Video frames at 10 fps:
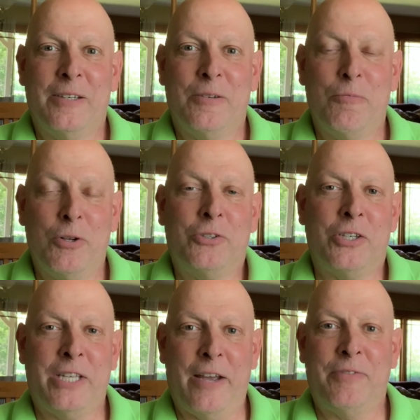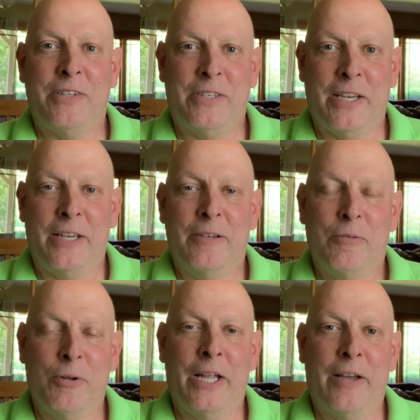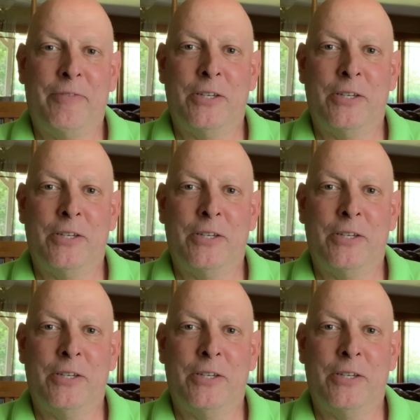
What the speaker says: we'll just have to see. We'll have